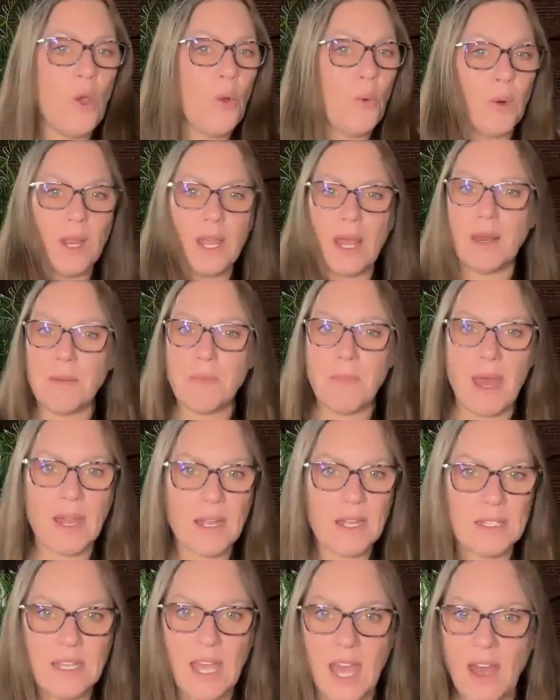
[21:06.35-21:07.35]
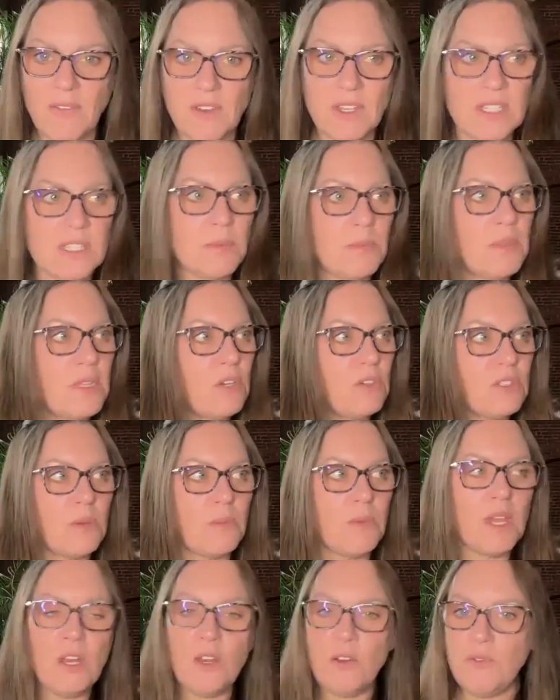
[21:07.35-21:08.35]
We're getting back into having some, there's
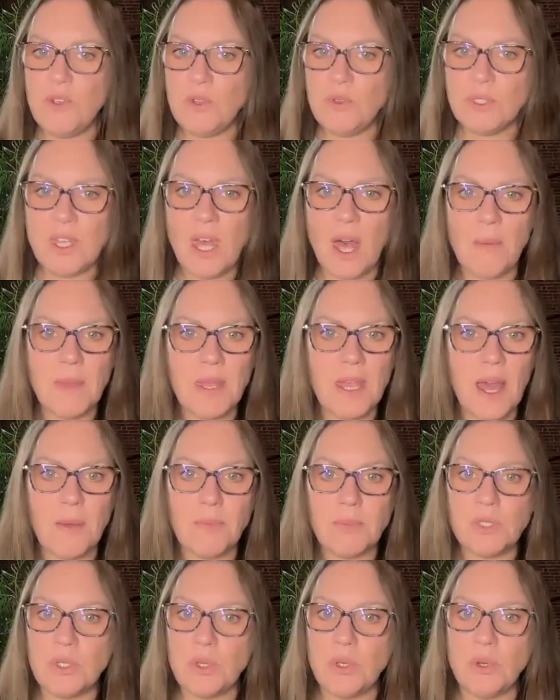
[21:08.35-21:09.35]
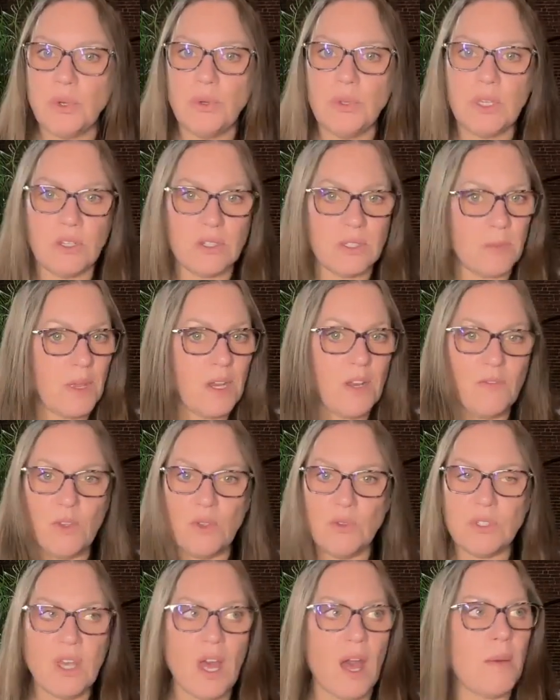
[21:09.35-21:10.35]
some interviews coming up soon. There's some
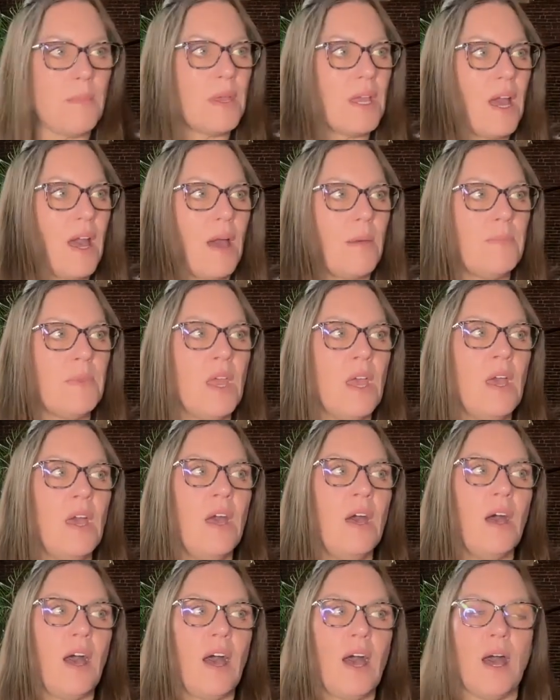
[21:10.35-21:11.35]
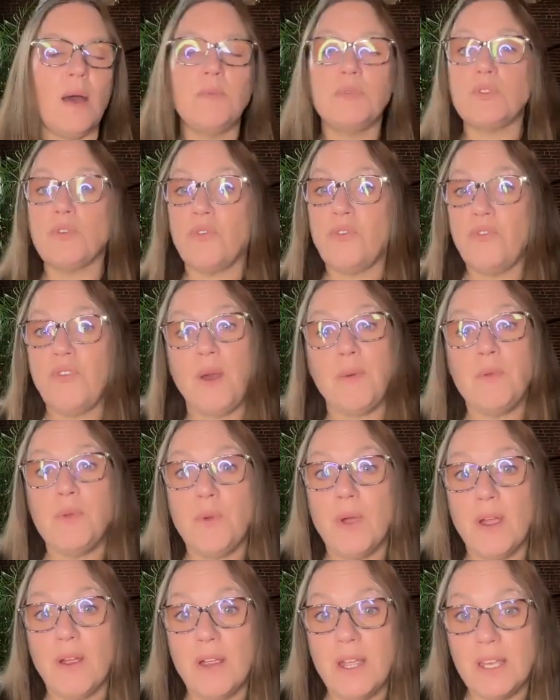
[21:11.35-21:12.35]
interviews coming up. Um, so
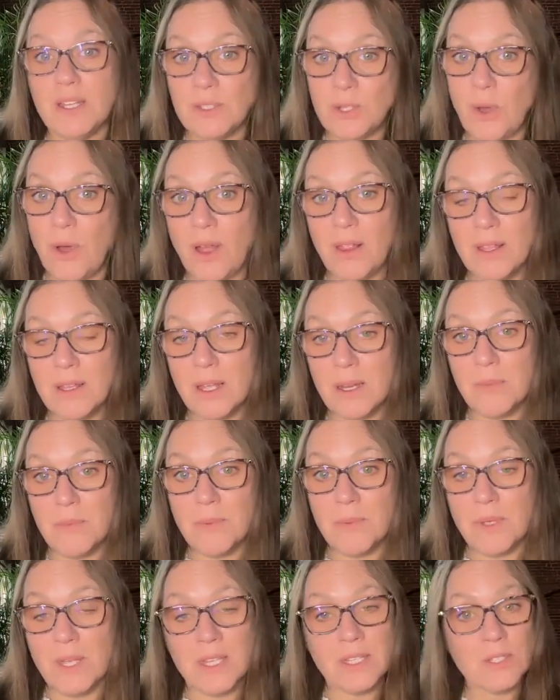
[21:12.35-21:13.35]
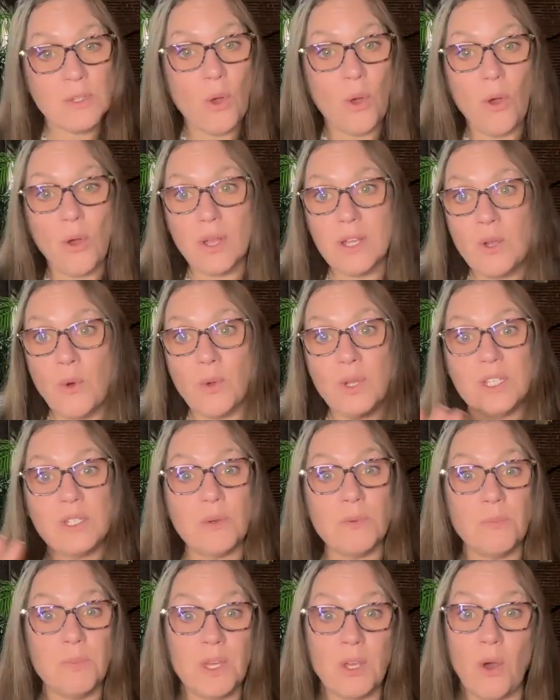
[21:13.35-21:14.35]
February is all going to be, is going
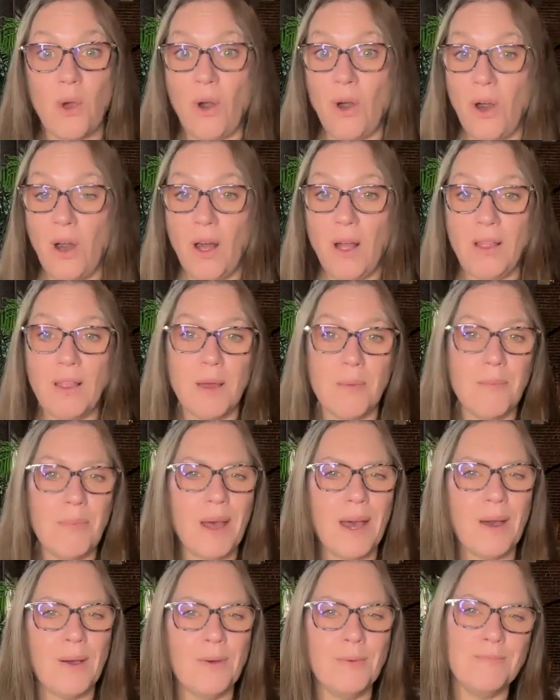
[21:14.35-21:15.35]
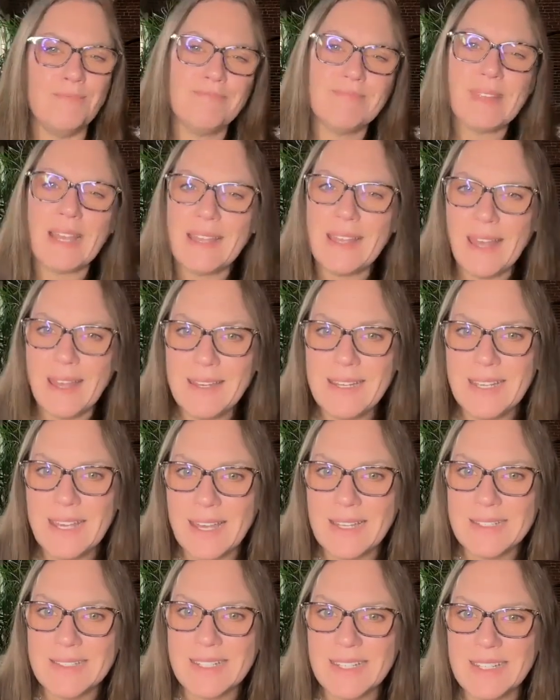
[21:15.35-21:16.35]
to be all about can you
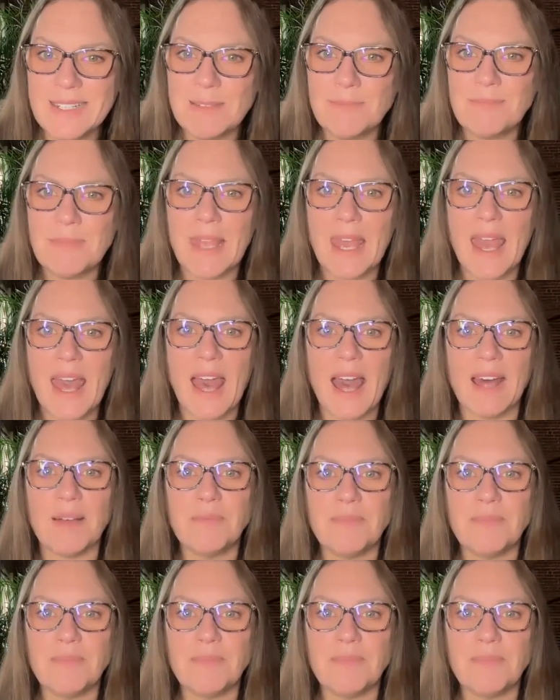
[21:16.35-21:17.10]
guess it? Yeah.